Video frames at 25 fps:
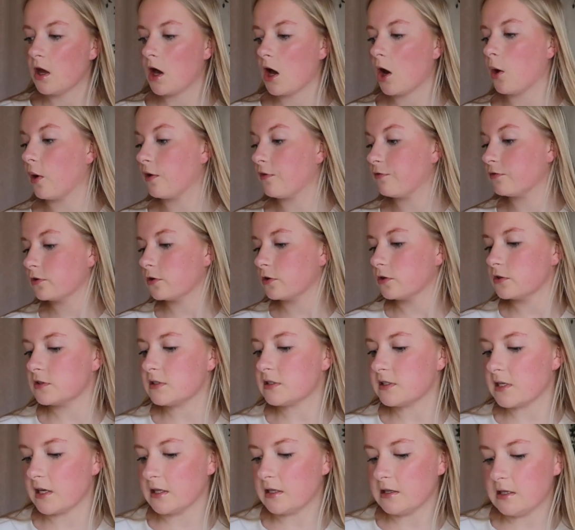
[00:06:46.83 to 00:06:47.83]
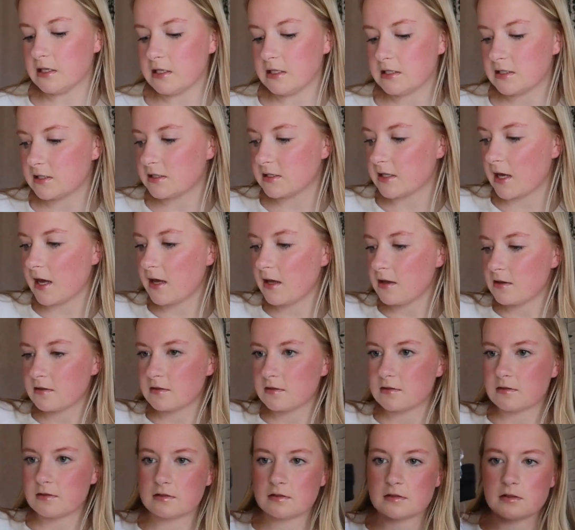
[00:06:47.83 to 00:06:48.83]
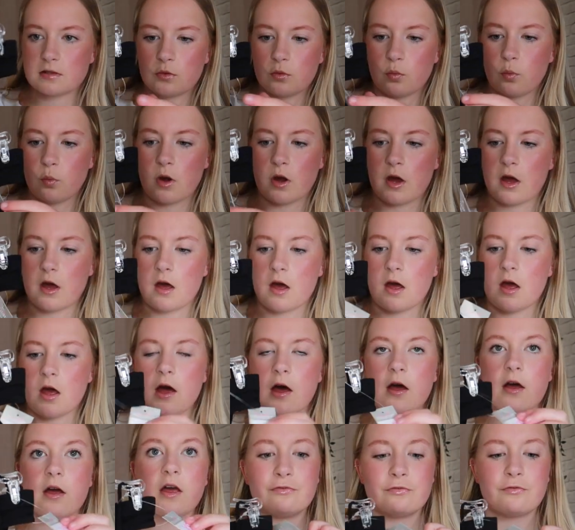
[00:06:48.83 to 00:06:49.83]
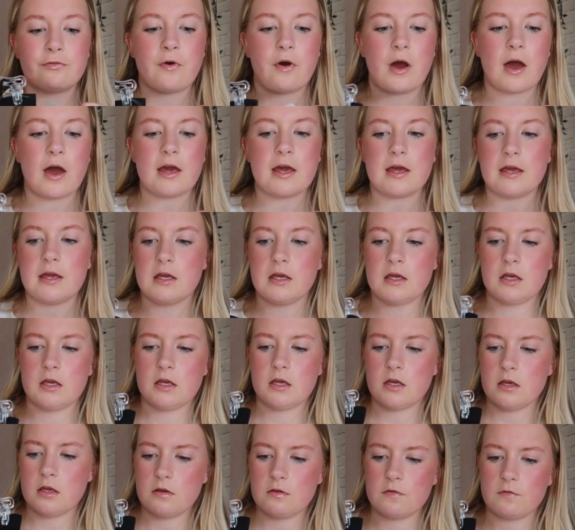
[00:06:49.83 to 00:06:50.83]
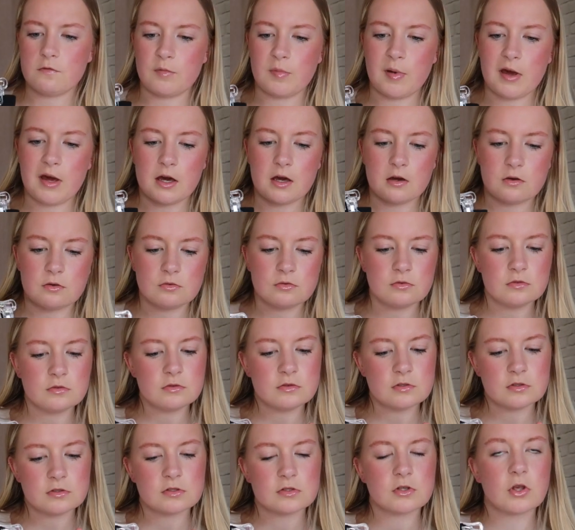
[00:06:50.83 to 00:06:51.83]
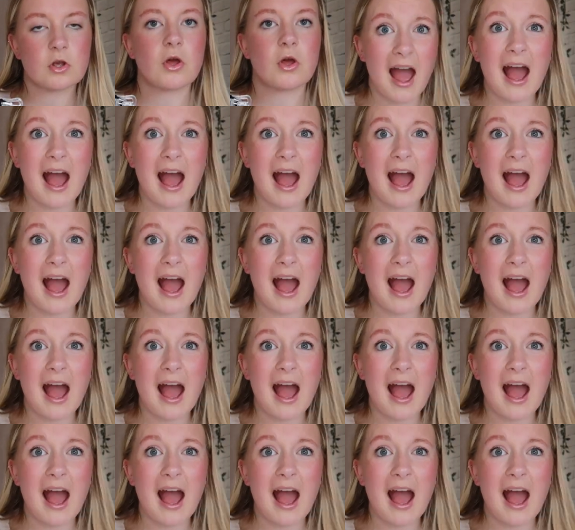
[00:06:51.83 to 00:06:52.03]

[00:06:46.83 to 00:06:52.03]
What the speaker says: Oh, I forgot to say, these sets were £5.